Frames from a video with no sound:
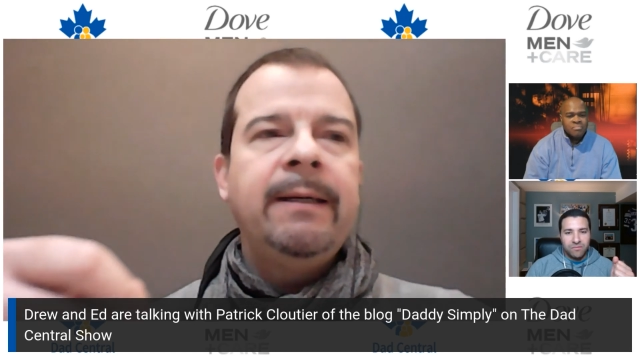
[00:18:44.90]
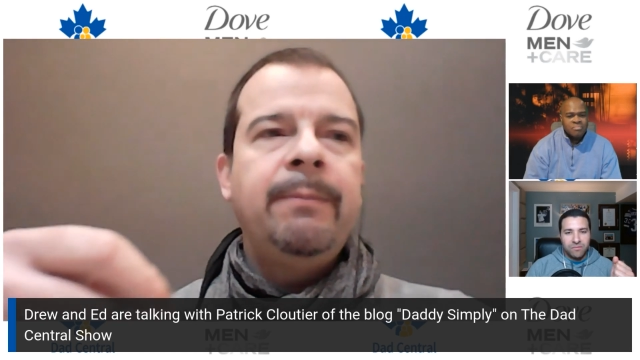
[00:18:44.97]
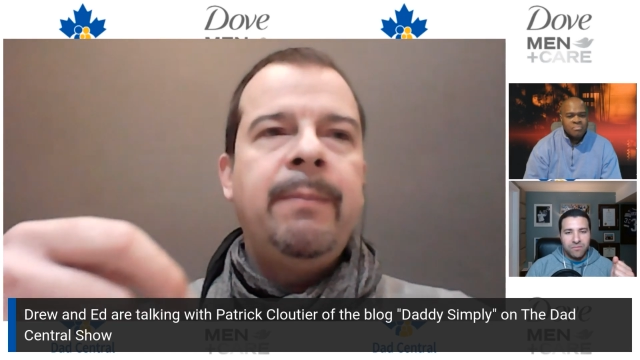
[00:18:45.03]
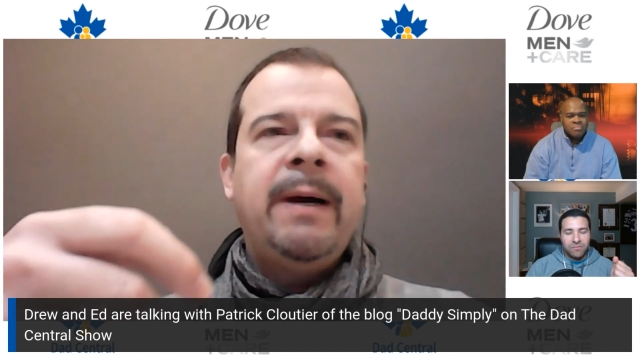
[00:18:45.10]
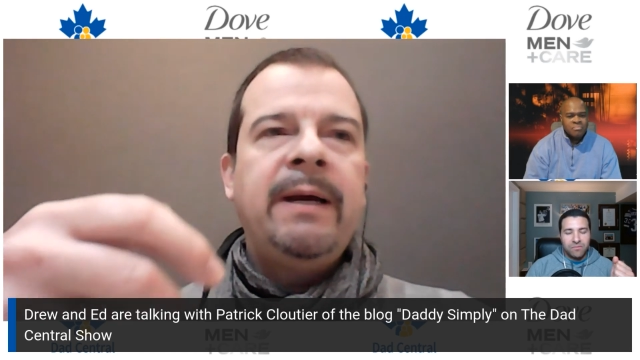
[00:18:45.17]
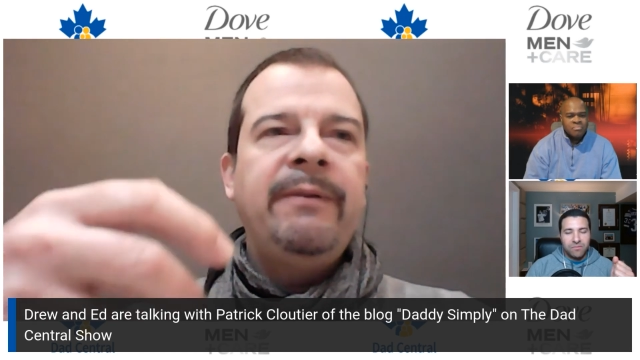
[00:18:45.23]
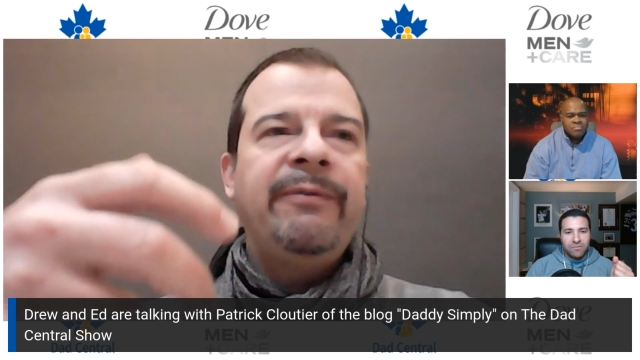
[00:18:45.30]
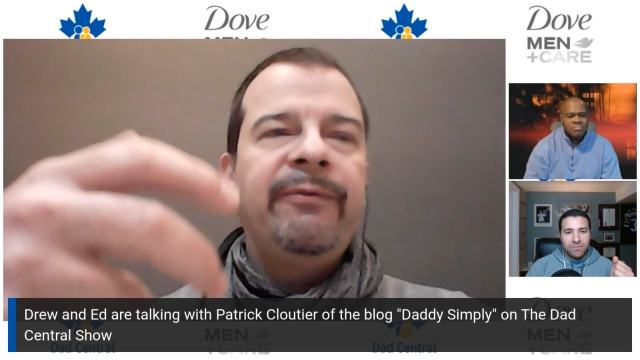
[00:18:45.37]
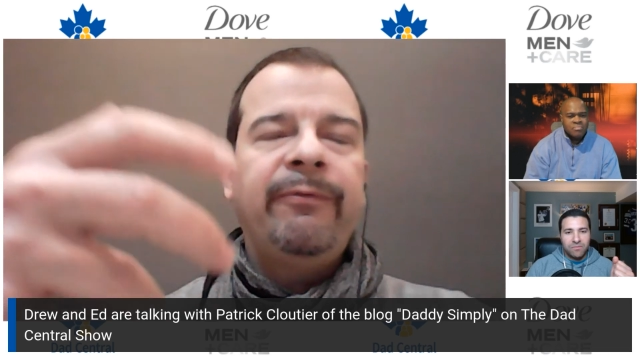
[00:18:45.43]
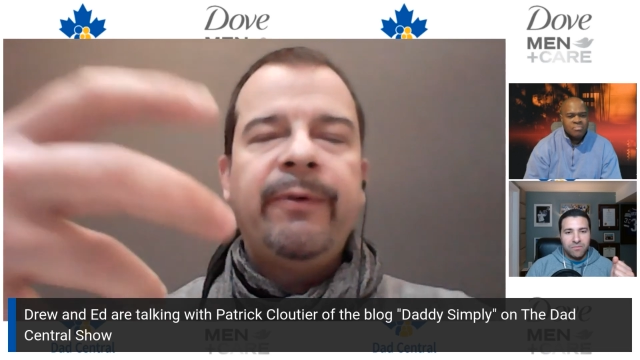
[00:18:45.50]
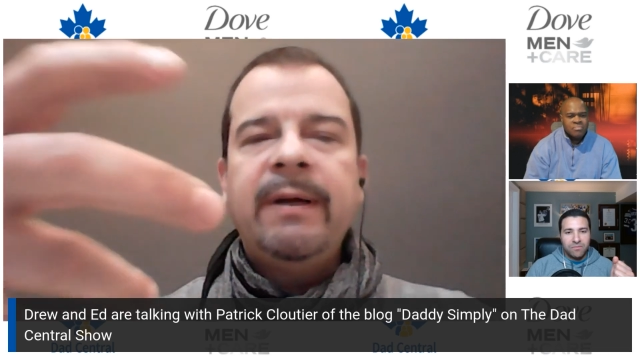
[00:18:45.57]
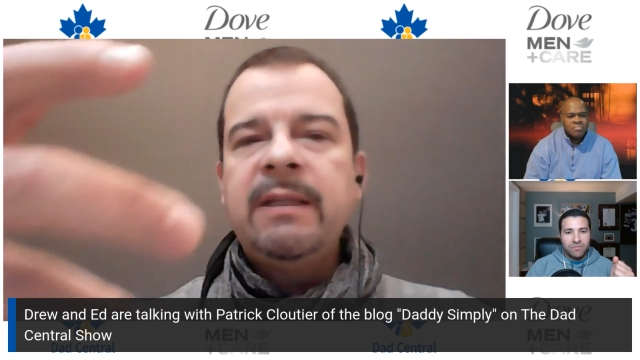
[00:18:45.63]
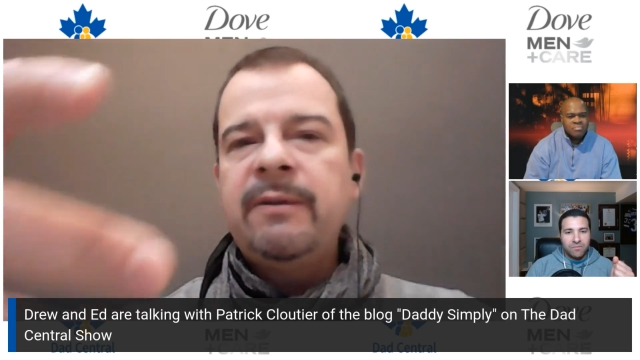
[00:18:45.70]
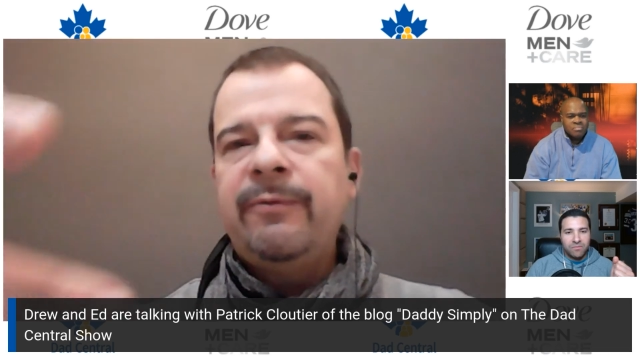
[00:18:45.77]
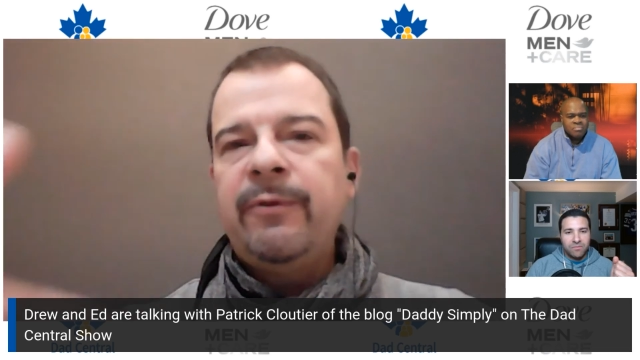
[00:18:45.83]
My
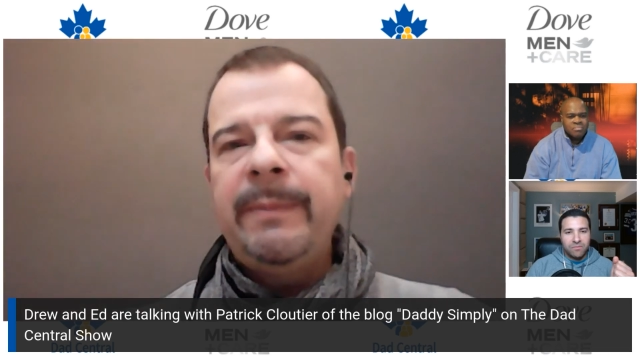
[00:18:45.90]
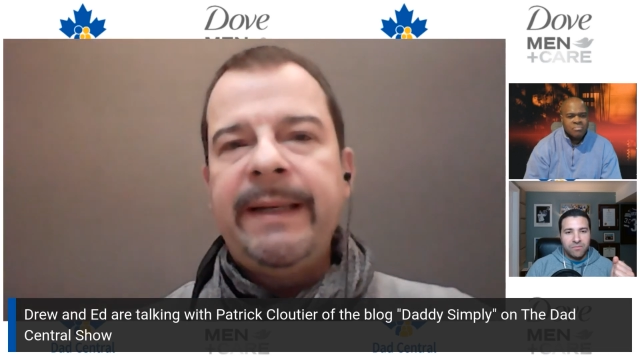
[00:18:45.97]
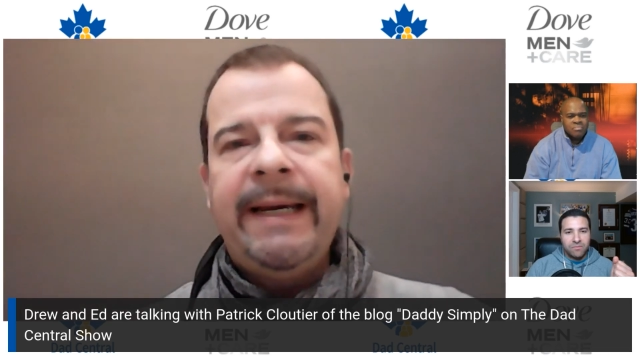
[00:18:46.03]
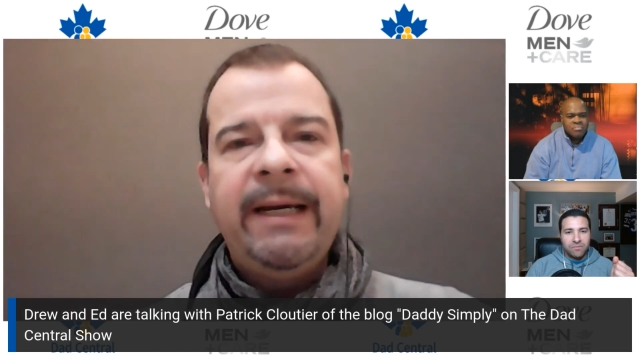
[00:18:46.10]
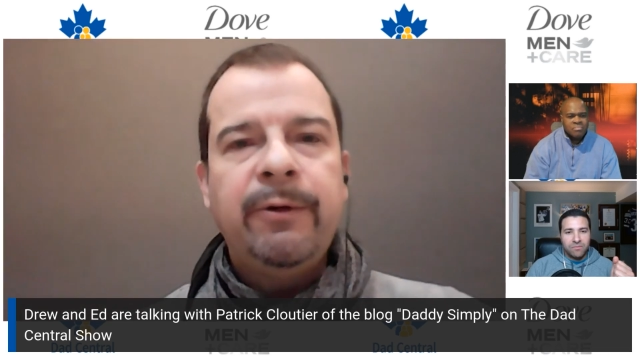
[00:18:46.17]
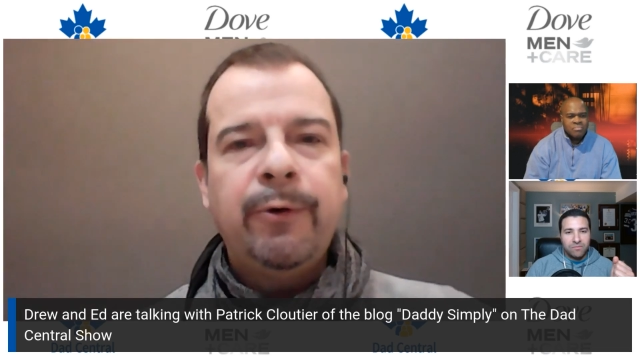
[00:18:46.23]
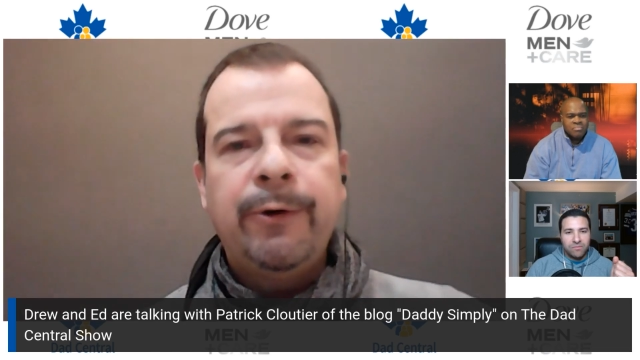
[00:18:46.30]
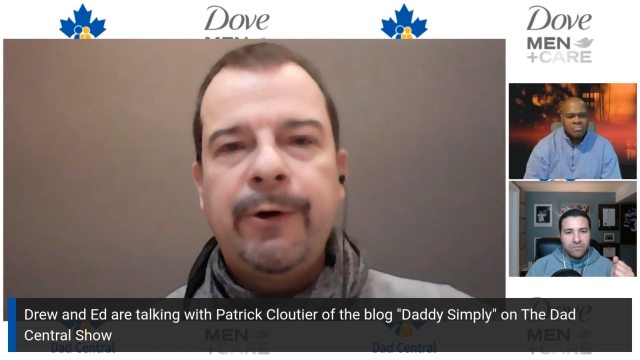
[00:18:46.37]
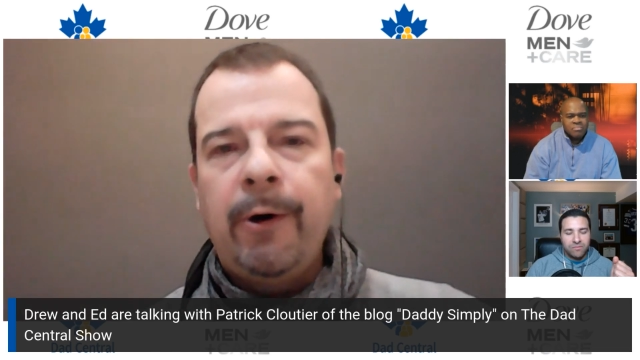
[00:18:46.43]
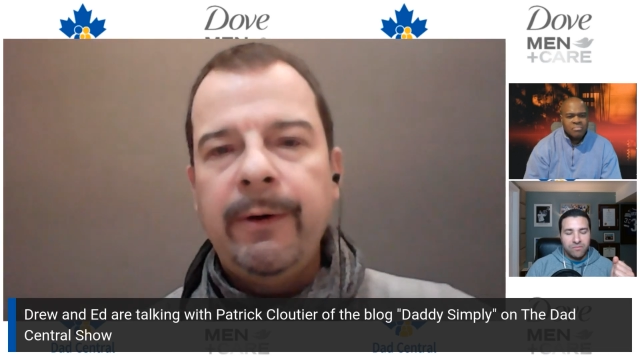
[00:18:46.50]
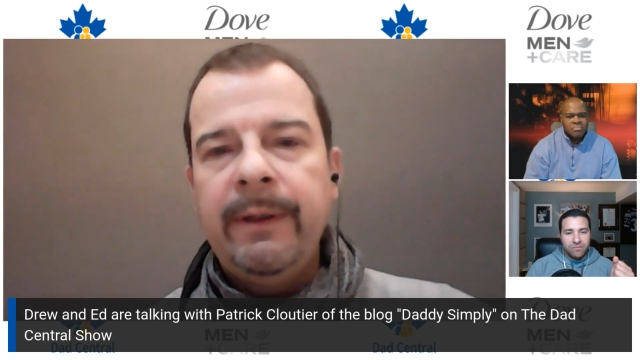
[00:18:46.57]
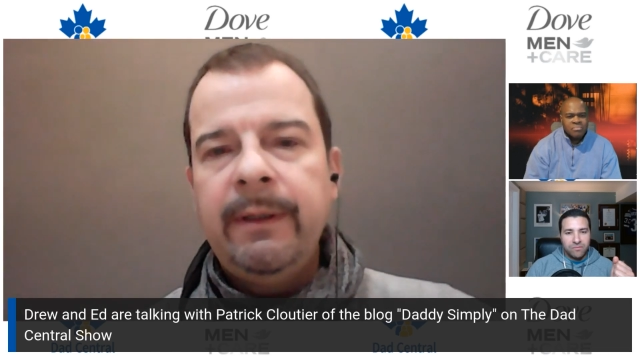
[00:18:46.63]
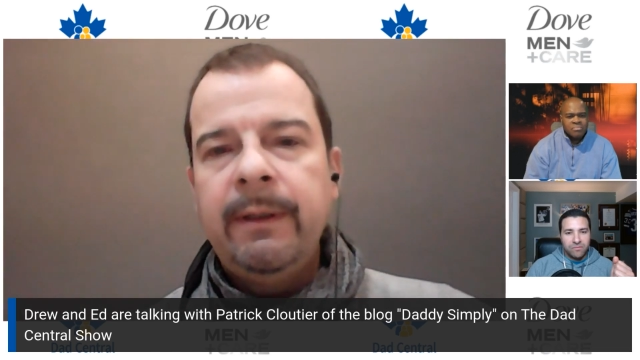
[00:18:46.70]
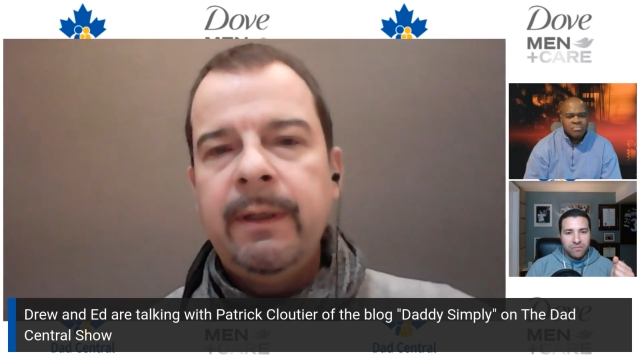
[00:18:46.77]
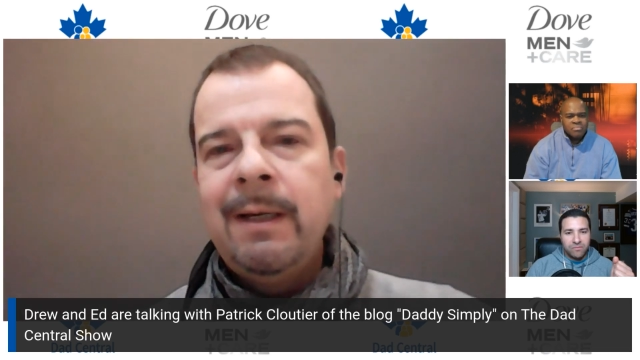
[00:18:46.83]
friends from
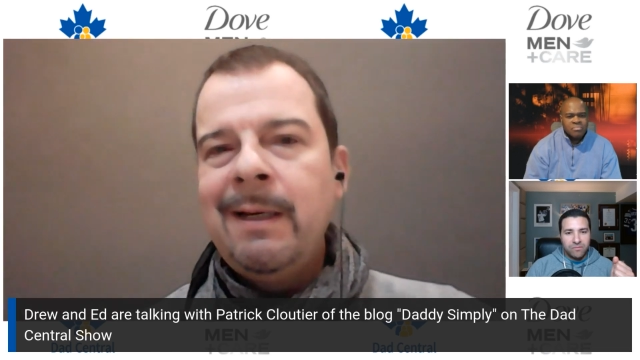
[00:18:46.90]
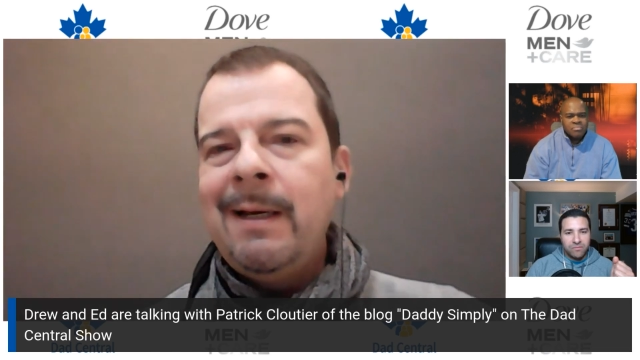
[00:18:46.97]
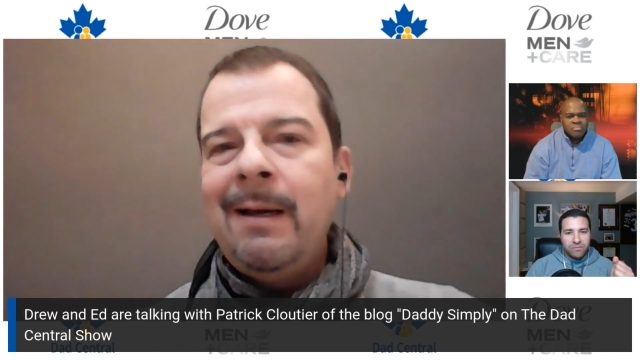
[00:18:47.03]
kindergarten,